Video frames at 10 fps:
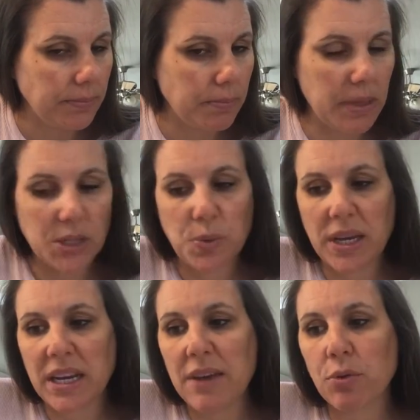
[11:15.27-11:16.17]
Because we
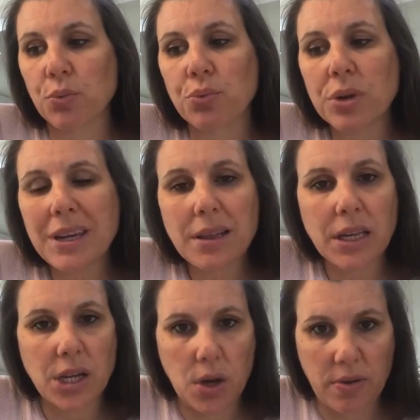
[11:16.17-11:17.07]
can never
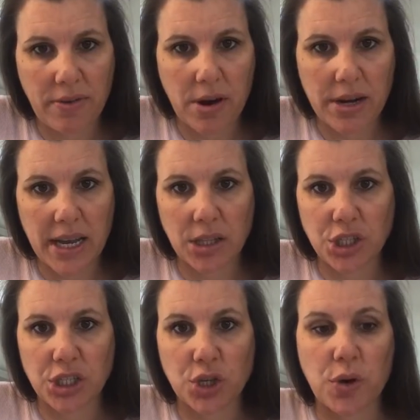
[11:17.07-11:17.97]
really know if our
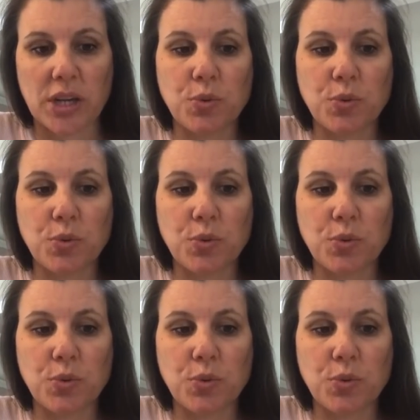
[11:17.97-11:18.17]
analogy is correct.